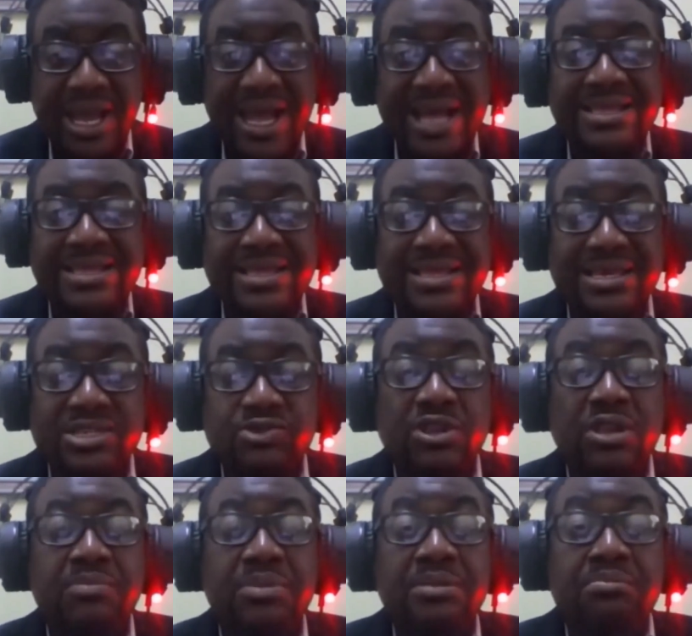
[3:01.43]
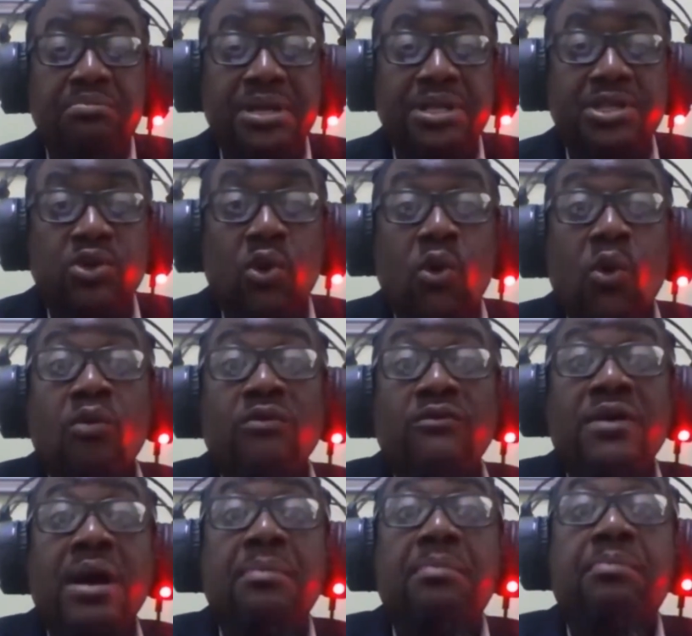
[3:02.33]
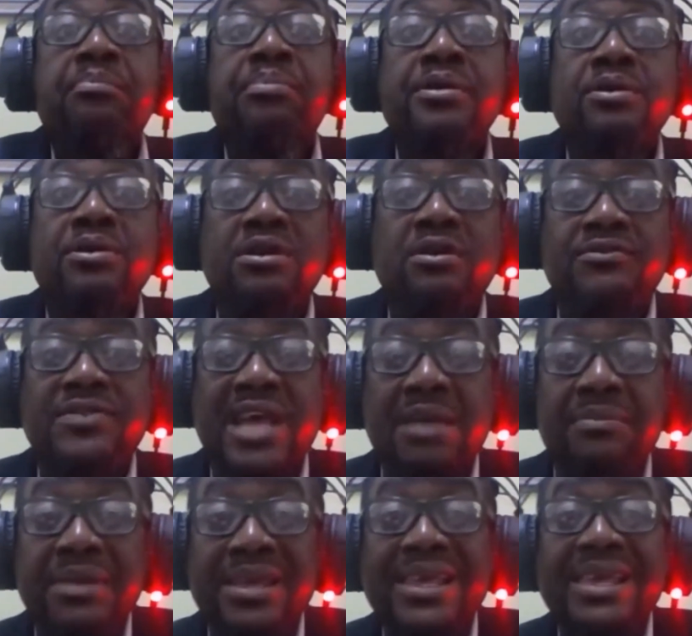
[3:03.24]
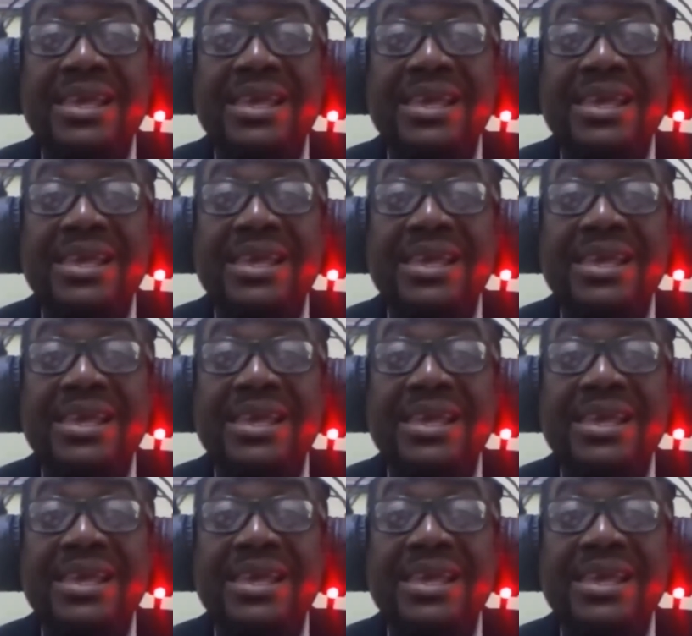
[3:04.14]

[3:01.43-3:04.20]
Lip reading: And this would have been built over a period of time,